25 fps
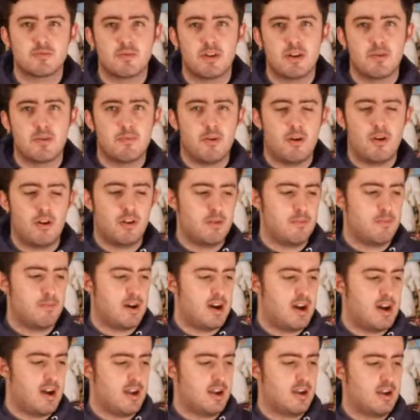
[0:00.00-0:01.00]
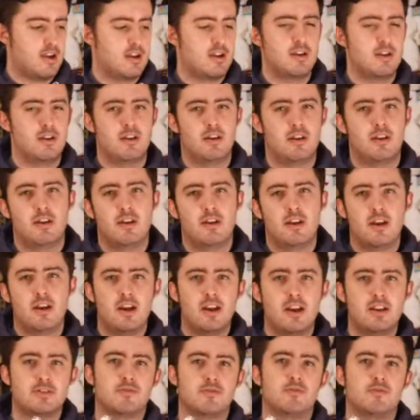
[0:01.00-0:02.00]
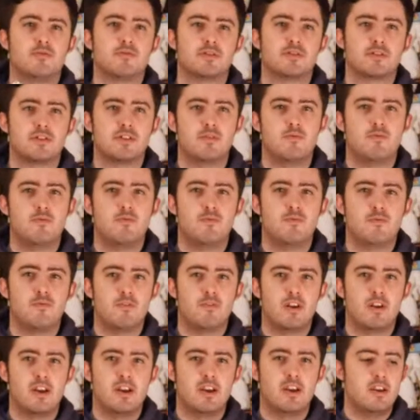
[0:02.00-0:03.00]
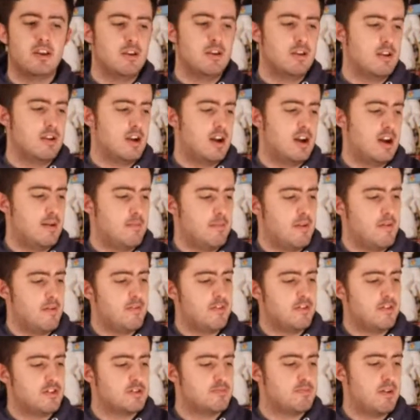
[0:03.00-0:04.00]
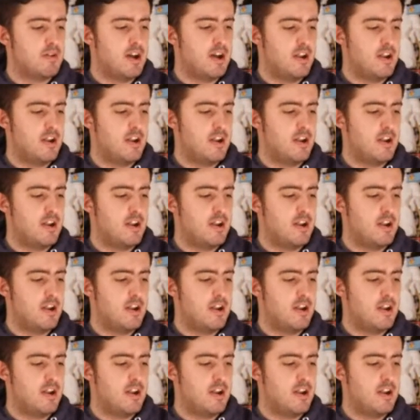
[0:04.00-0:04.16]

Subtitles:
poly bag is also free if you spend